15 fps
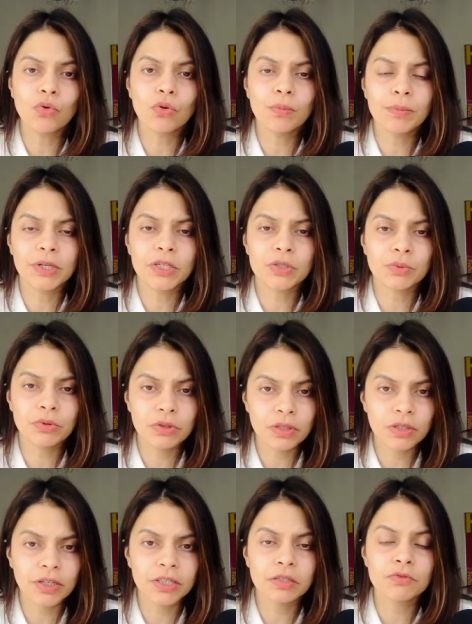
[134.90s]
or because we're in
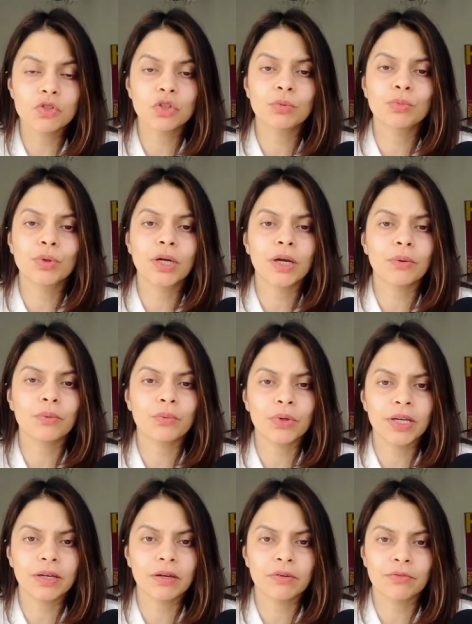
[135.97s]
a kind of job where
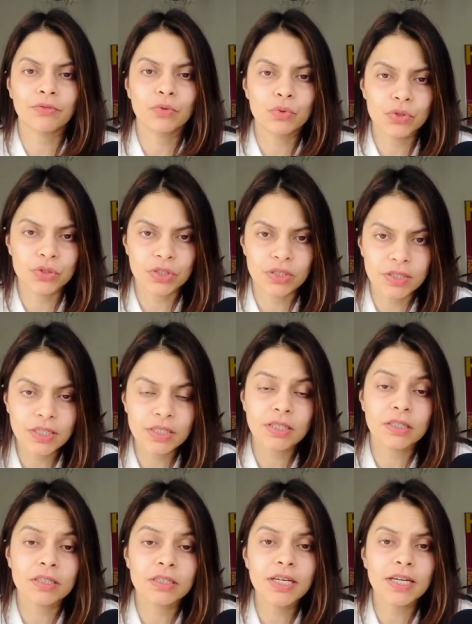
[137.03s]
we are forced to sit
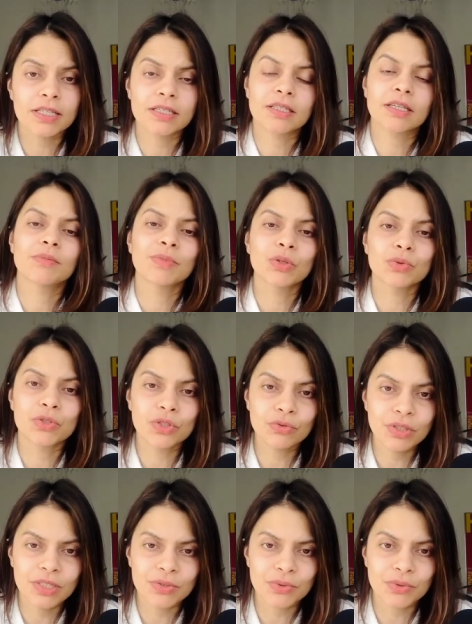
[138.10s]
at a desk and be on
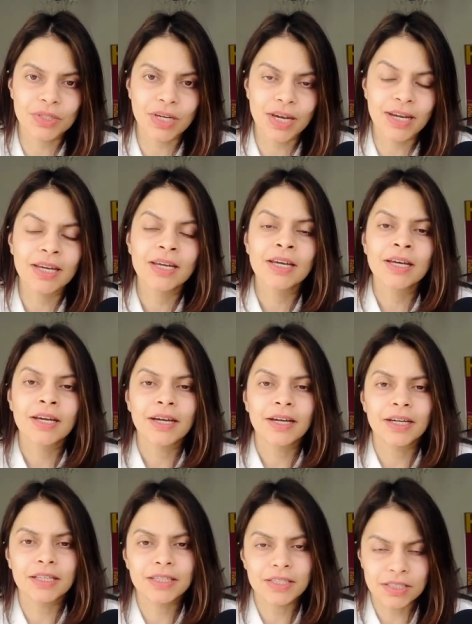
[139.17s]
screens all day.
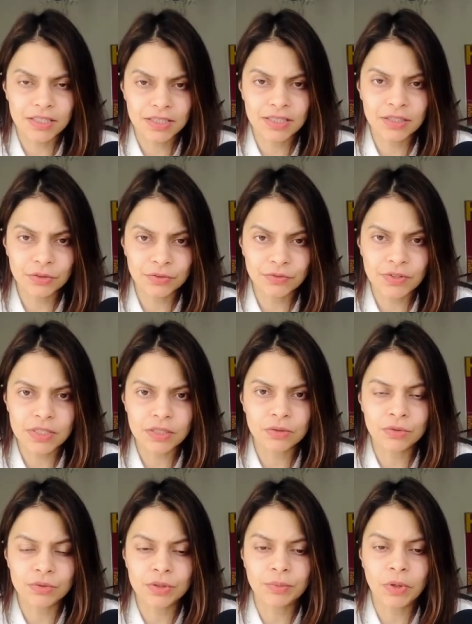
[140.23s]
These are still
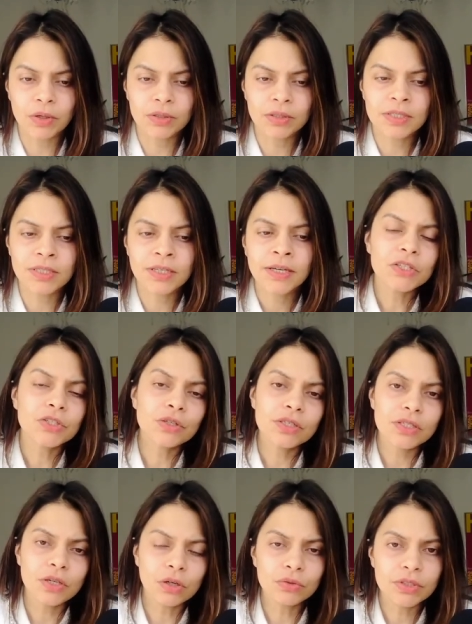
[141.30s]
physical demands. So
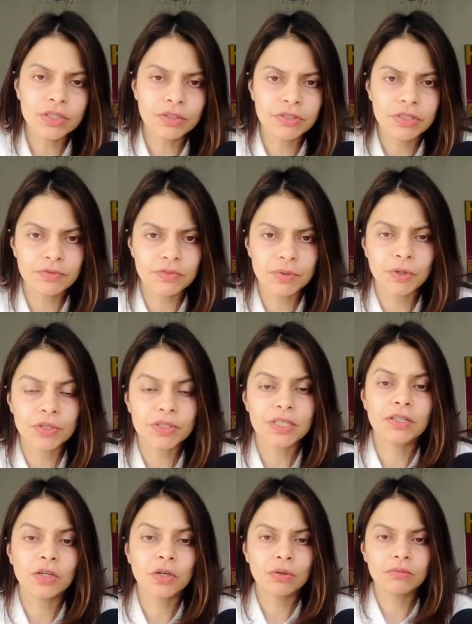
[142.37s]
there's a whole series of demands.
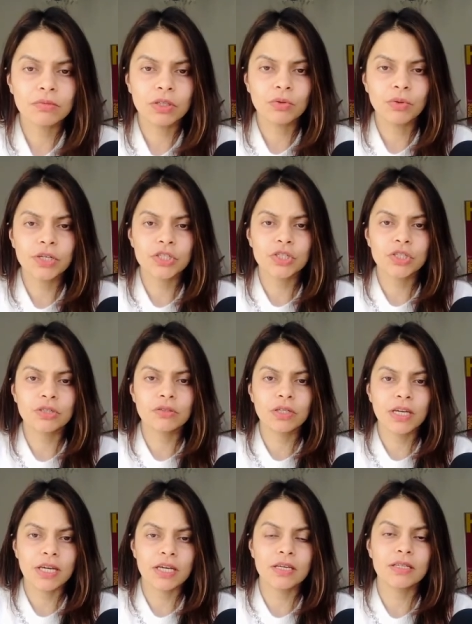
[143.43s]
And the question
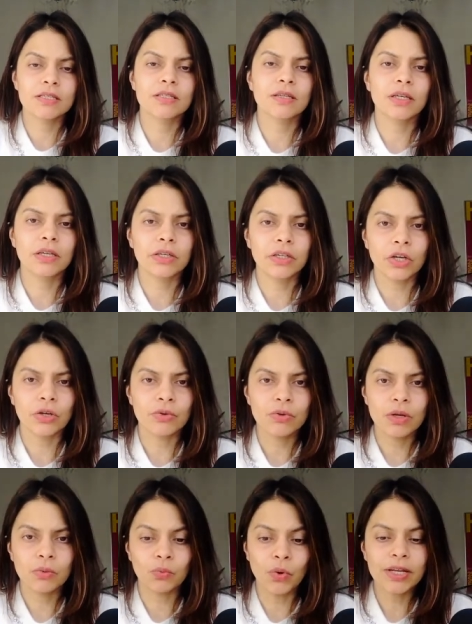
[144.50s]
is, you know,
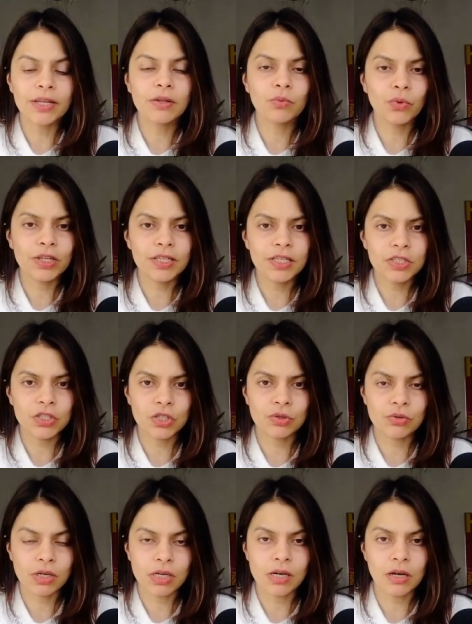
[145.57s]
when these
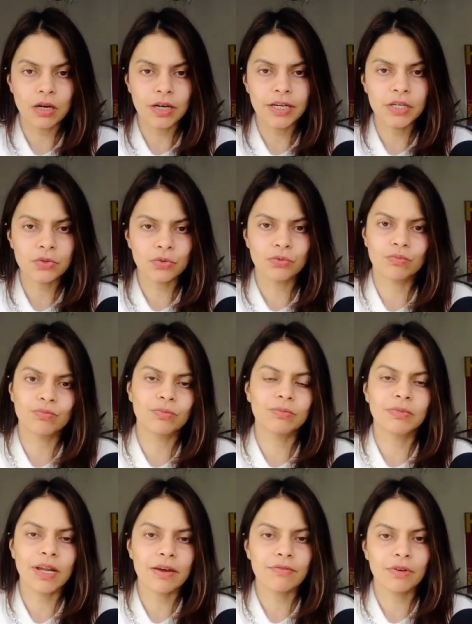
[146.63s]
two are aligned, or
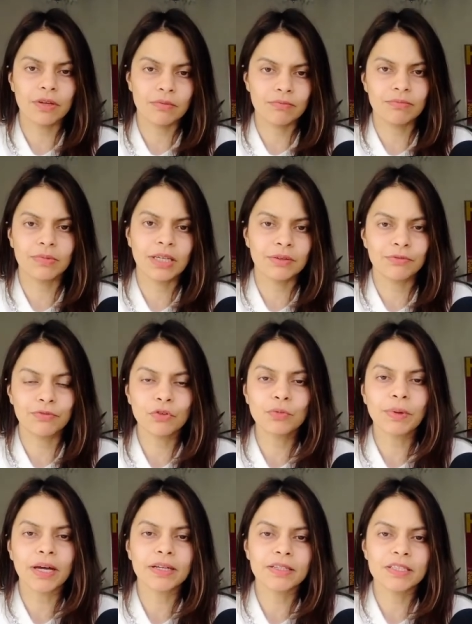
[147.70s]
never in full
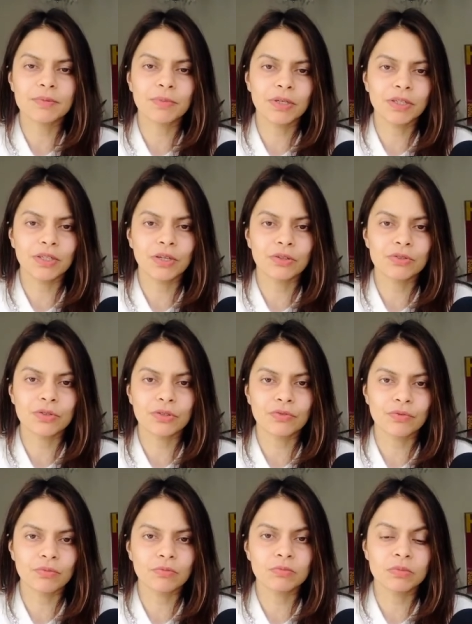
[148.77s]
balance, but, you know, sort
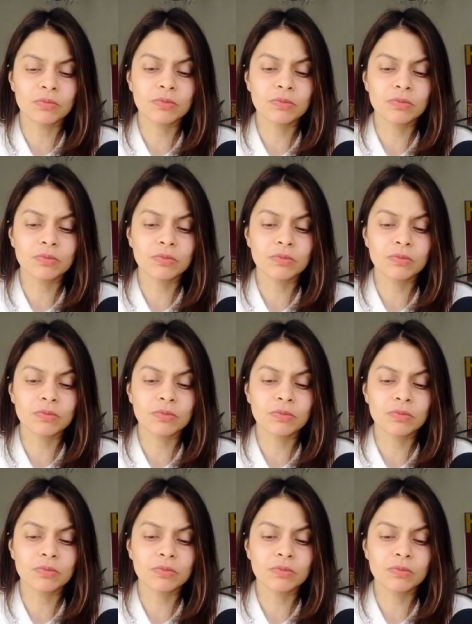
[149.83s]
of